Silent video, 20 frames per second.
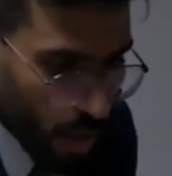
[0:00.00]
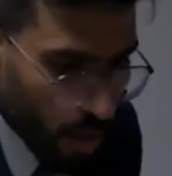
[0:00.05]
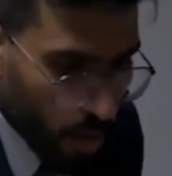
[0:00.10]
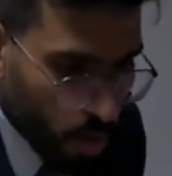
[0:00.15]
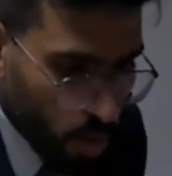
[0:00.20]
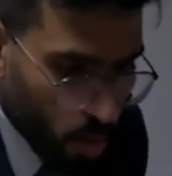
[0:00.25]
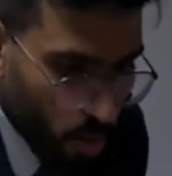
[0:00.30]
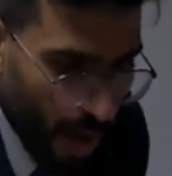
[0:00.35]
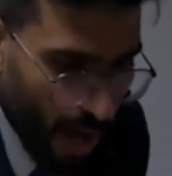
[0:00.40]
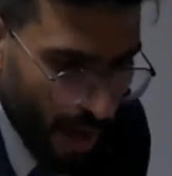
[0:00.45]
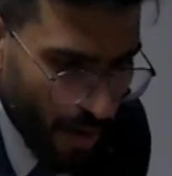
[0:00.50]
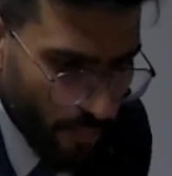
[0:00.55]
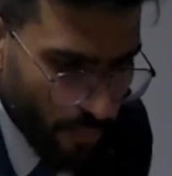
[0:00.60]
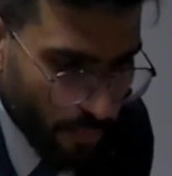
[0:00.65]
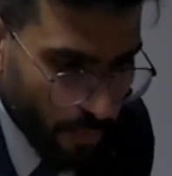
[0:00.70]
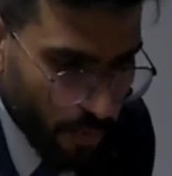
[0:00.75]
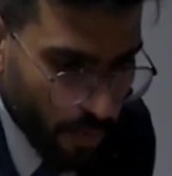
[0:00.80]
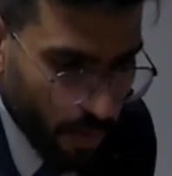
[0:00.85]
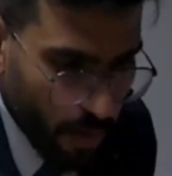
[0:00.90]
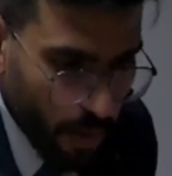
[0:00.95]
you have
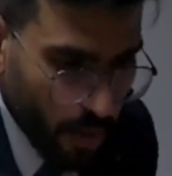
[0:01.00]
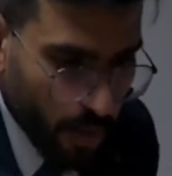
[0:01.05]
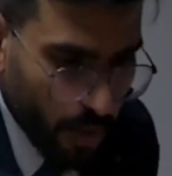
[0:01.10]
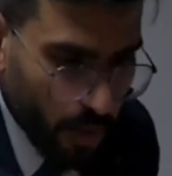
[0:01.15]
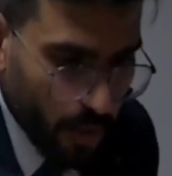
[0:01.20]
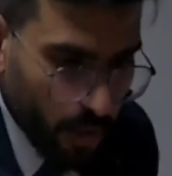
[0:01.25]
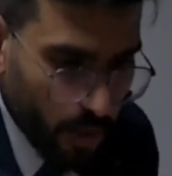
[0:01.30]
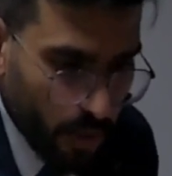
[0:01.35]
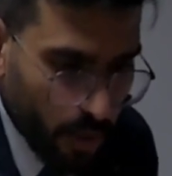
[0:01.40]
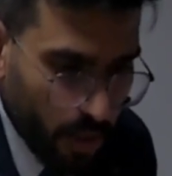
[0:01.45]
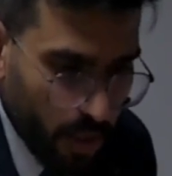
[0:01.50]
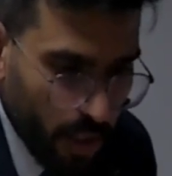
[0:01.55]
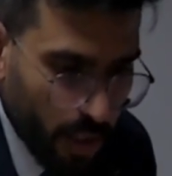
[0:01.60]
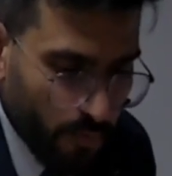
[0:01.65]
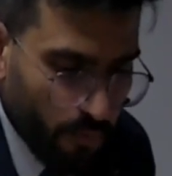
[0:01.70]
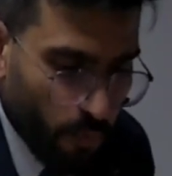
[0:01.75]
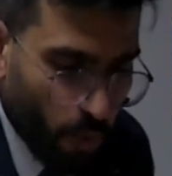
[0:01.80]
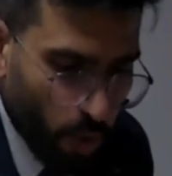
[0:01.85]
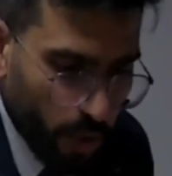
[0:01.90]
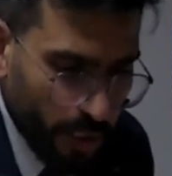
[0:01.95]
the
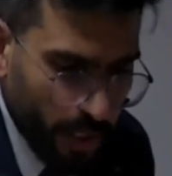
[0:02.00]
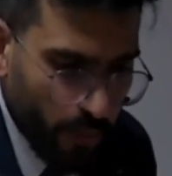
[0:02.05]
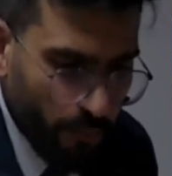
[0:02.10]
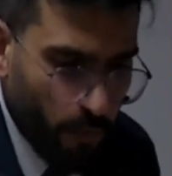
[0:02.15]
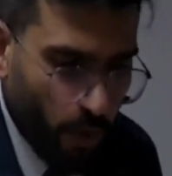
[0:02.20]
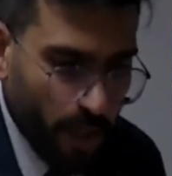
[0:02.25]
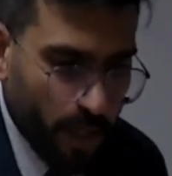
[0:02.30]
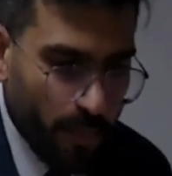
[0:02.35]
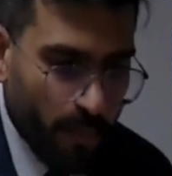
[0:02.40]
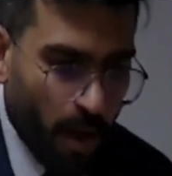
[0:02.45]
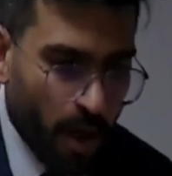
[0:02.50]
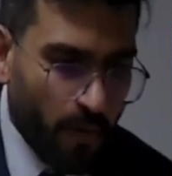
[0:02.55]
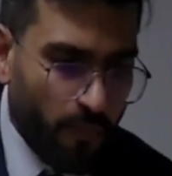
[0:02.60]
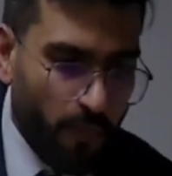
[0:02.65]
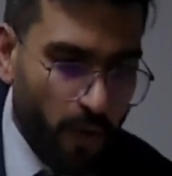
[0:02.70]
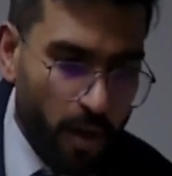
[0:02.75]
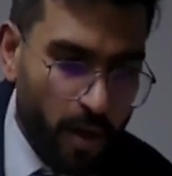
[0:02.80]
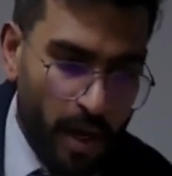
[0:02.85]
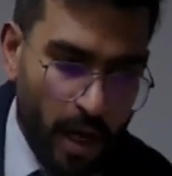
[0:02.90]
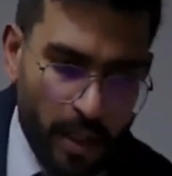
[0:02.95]
voting for demand
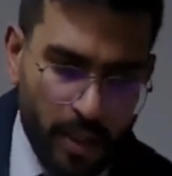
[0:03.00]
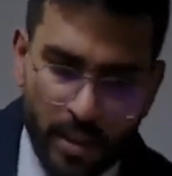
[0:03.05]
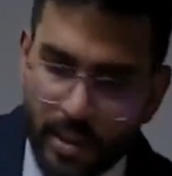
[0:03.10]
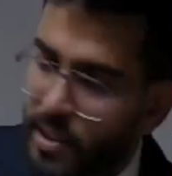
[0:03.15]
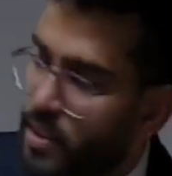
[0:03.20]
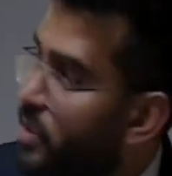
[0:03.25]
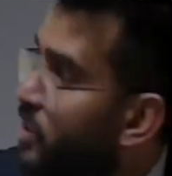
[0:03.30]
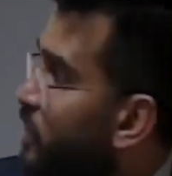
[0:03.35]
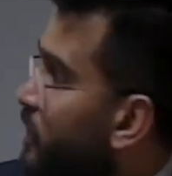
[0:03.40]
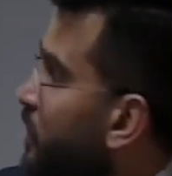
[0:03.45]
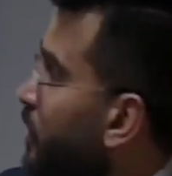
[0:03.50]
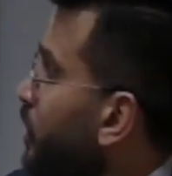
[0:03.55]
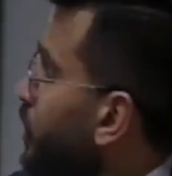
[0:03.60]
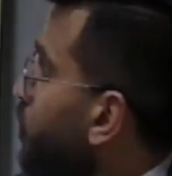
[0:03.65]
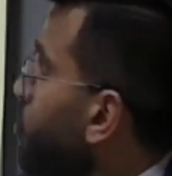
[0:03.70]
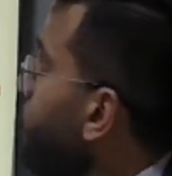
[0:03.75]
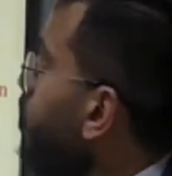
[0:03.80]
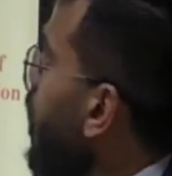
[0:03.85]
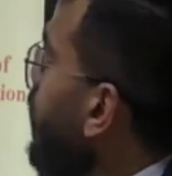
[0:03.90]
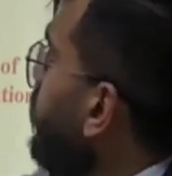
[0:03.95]
for grants.
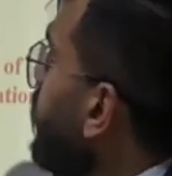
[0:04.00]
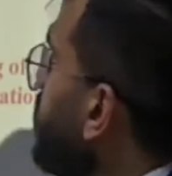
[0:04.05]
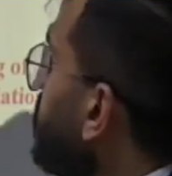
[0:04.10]
You have this